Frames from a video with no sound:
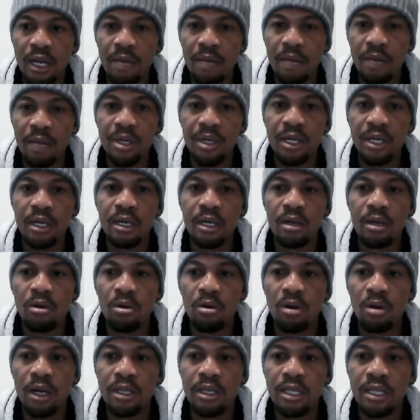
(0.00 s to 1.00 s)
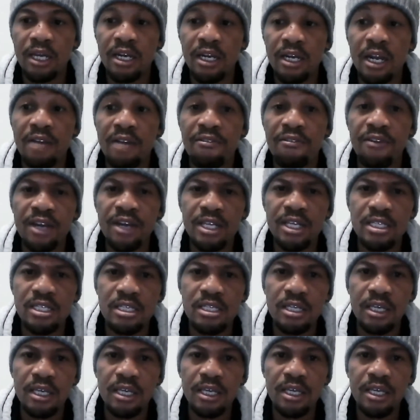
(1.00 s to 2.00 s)
I mean, at
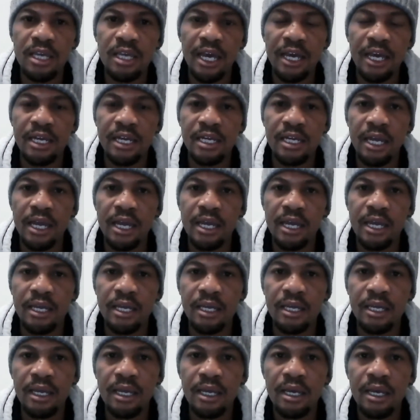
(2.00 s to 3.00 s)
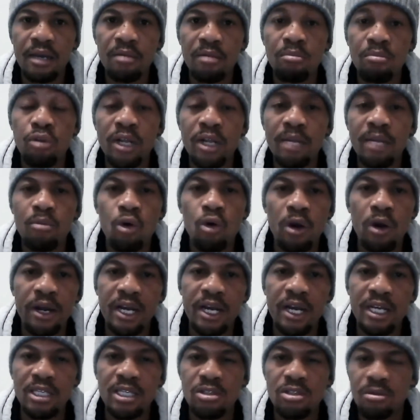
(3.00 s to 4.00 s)
Vets, he had a Bushle
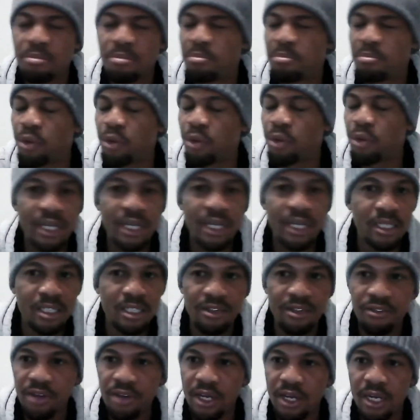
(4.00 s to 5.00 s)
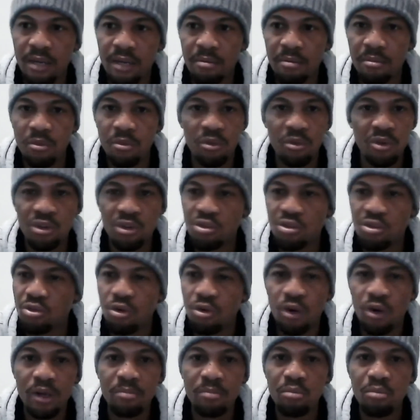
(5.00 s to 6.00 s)
Mkhwanazi, brilliant defender. We used to
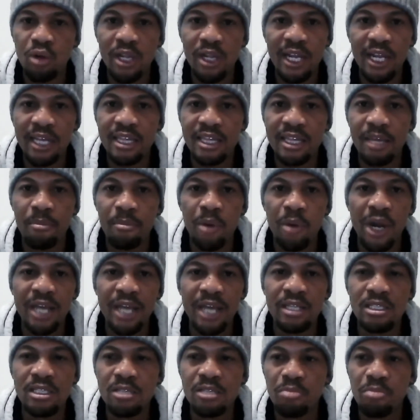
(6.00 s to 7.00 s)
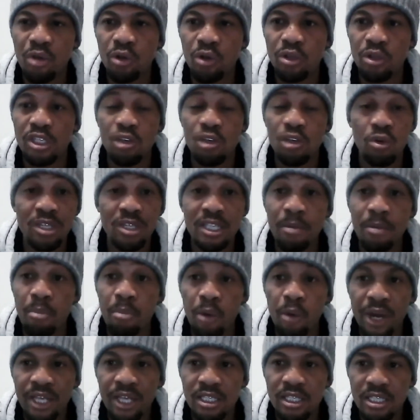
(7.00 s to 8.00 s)
call him Bushle in the brains because he was the
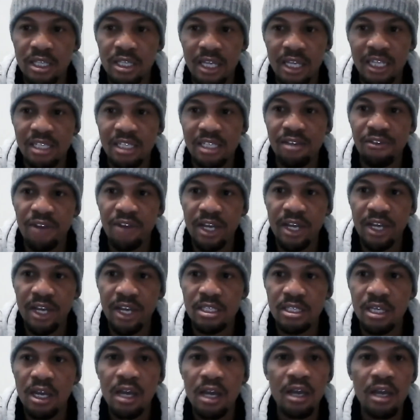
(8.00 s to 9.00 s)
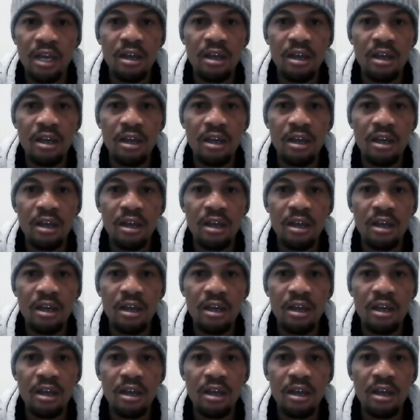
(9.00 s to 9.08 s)
brains in that defense.